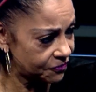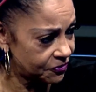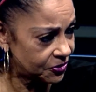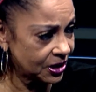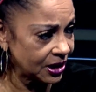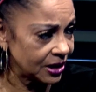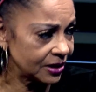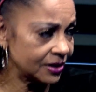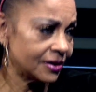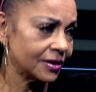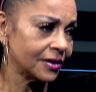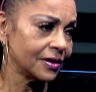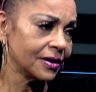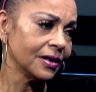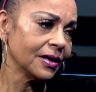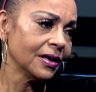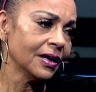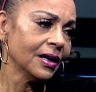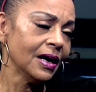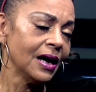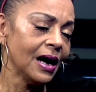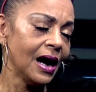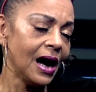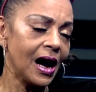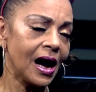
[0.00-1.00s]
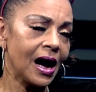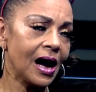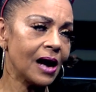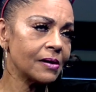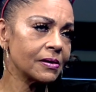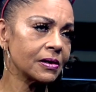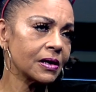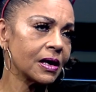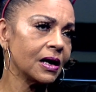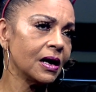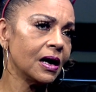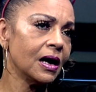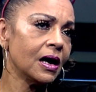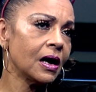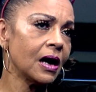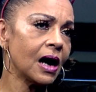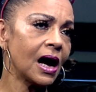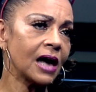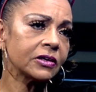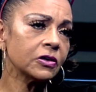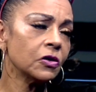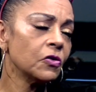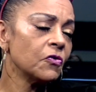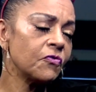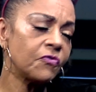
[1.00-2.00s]
fit. I
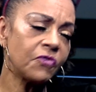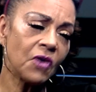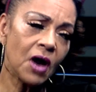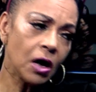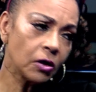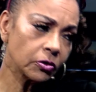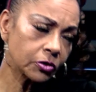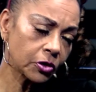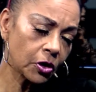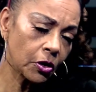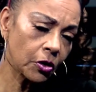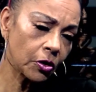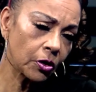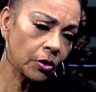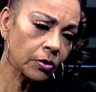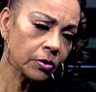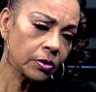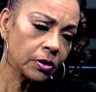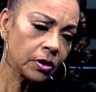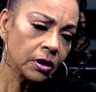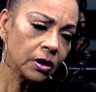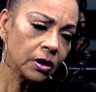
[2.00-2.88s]
don't fault her,